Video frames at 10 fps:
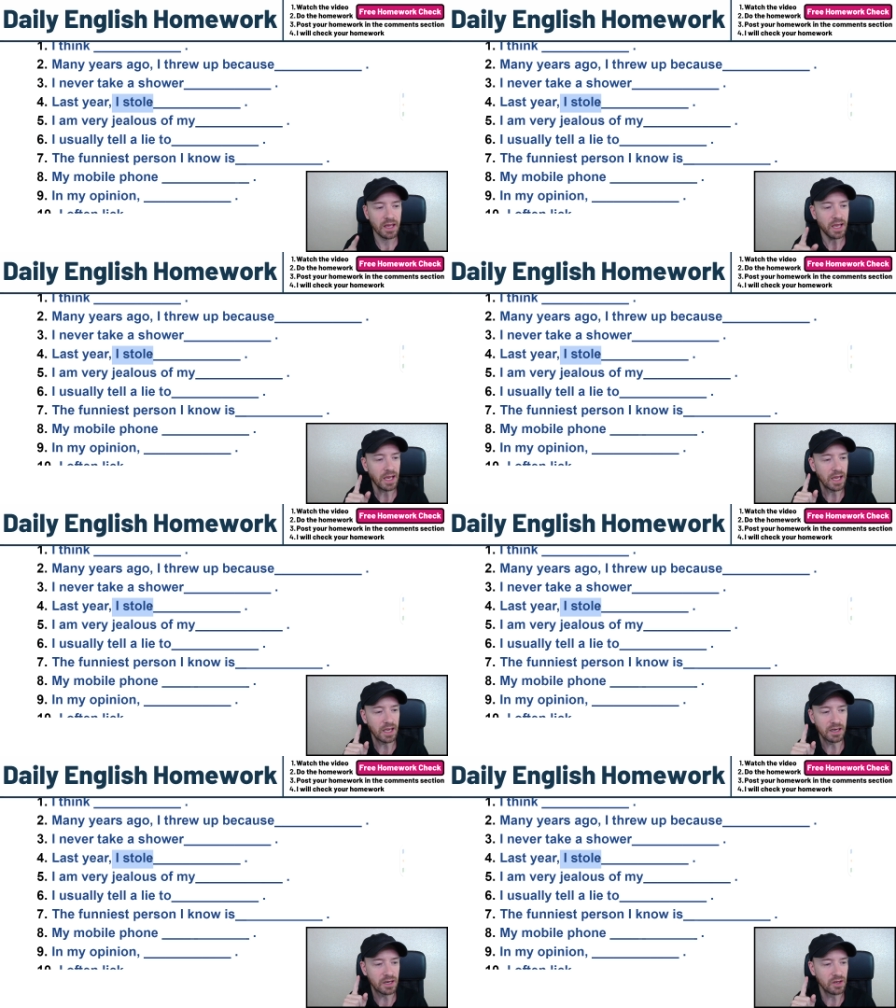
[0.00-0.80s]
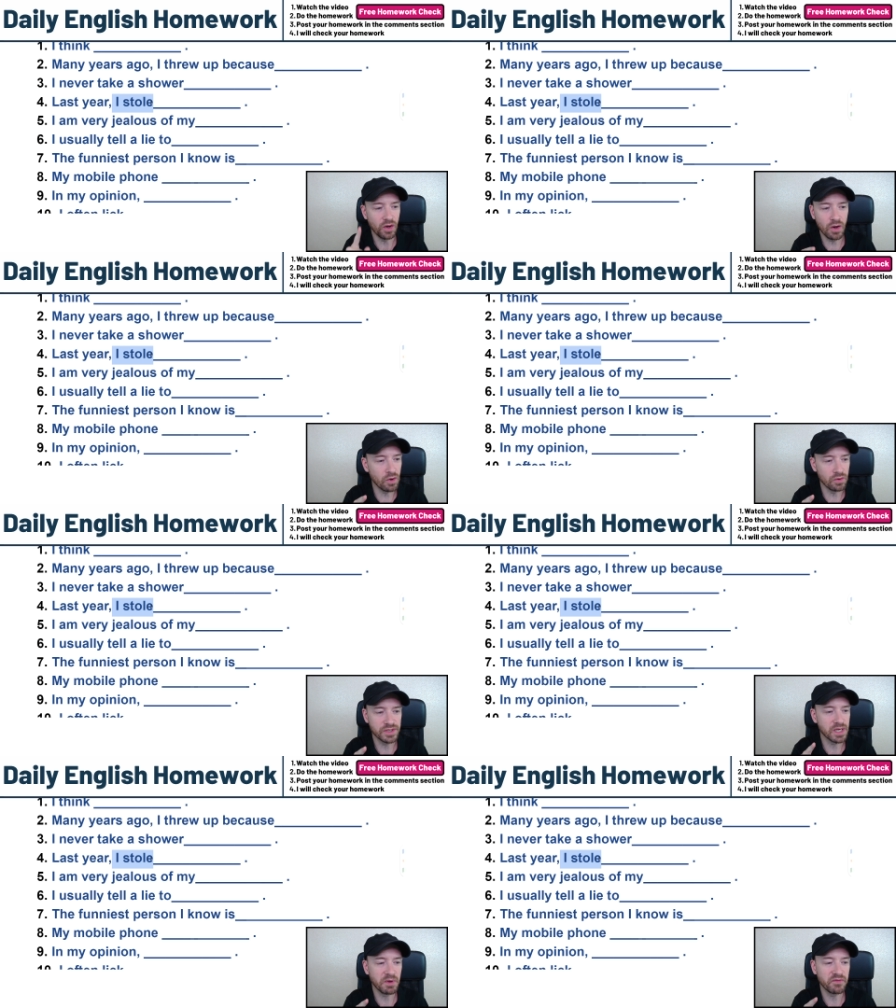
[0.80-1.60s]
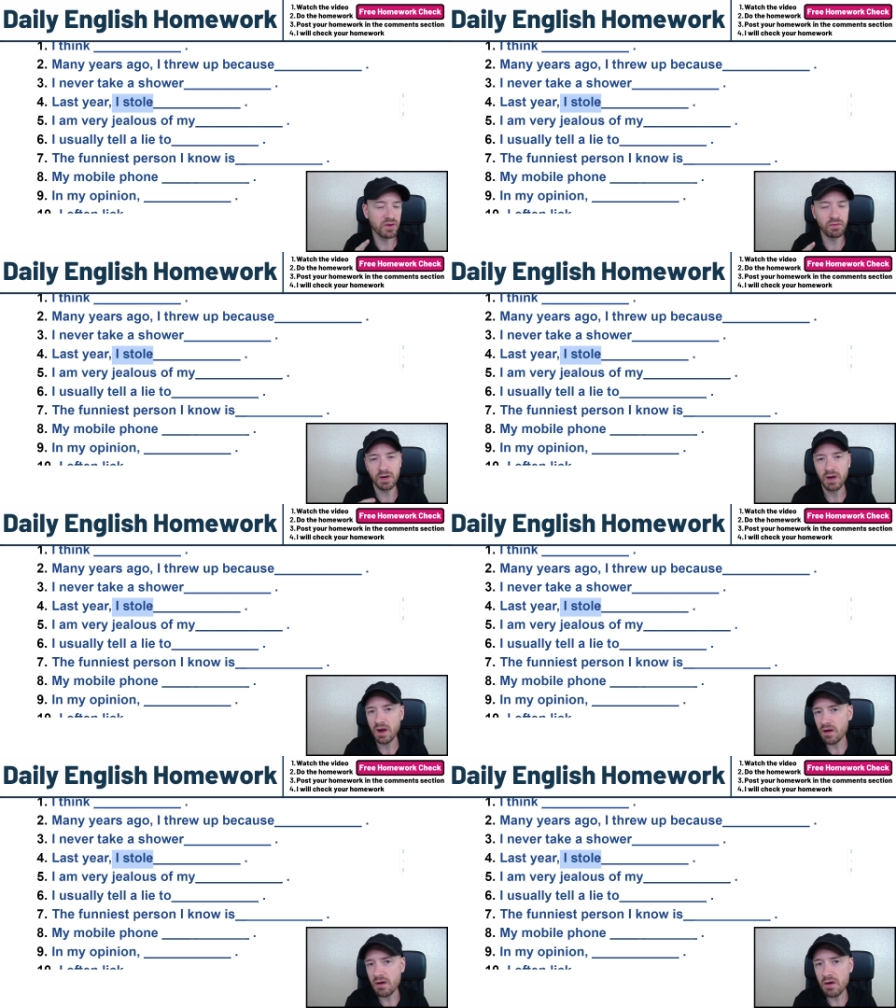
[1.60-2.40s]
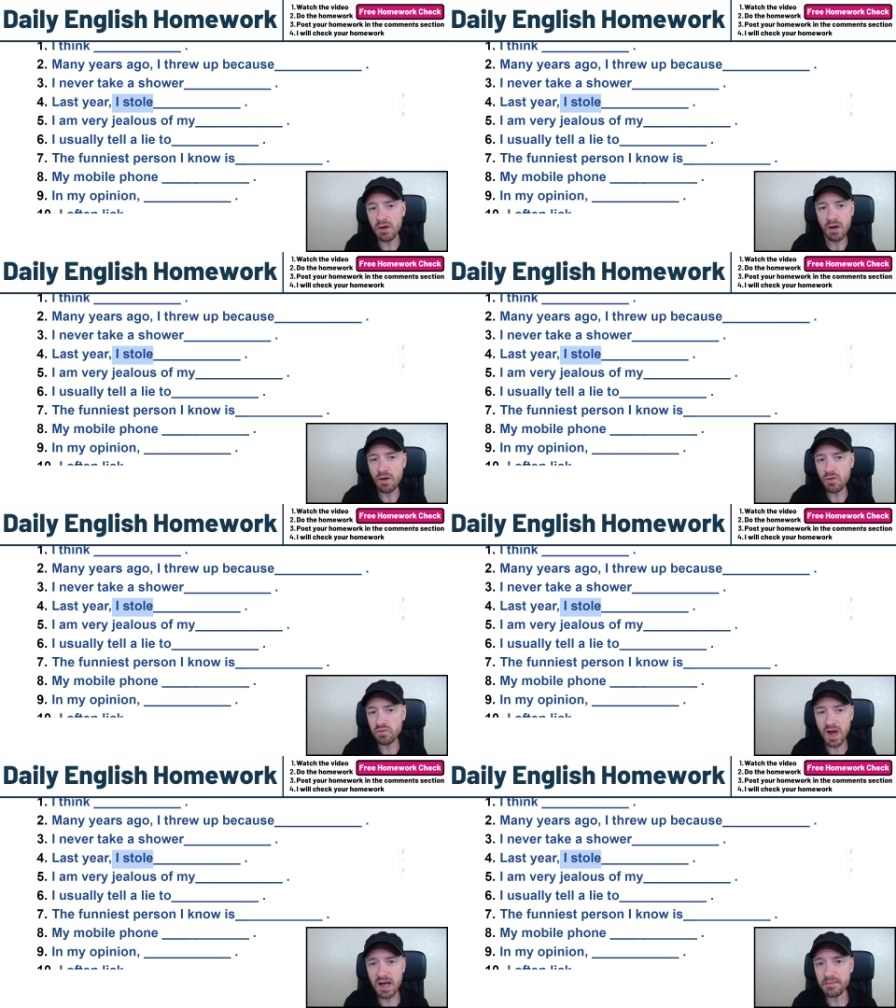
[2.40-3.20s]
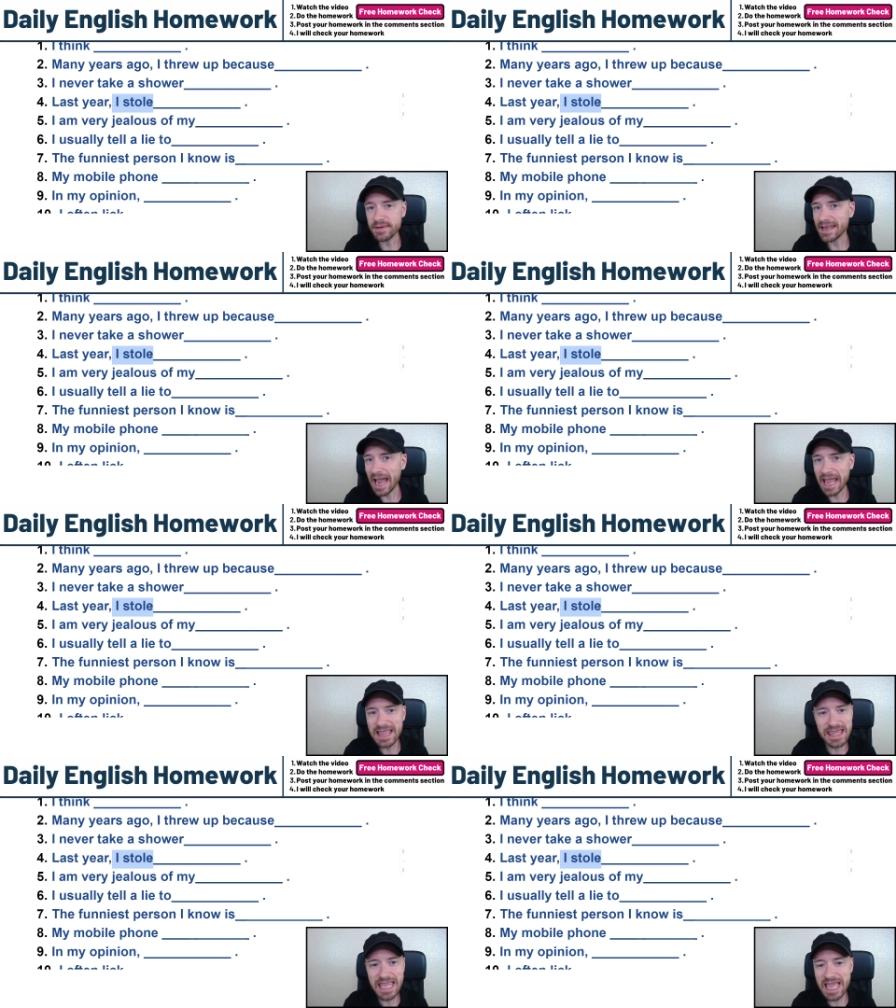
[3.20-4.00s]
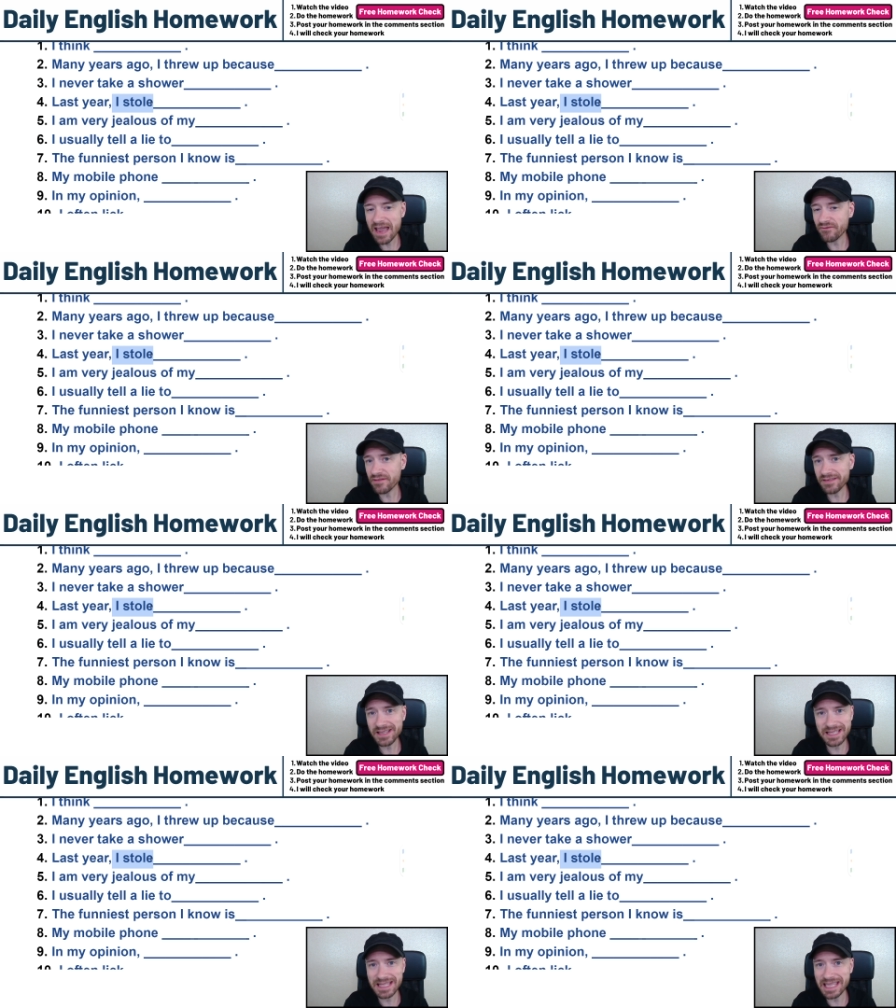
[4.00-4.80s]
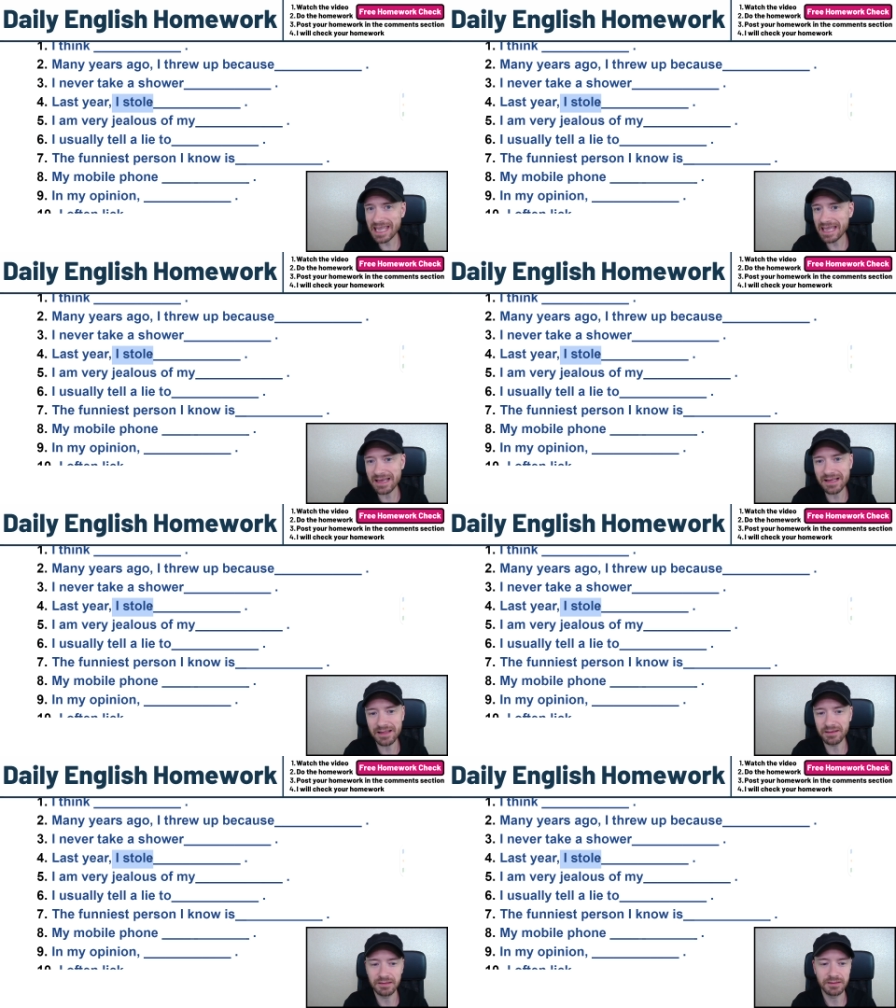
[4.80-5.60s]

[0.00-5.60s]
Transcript: And I know some of you are, oh, Robin, I never steal.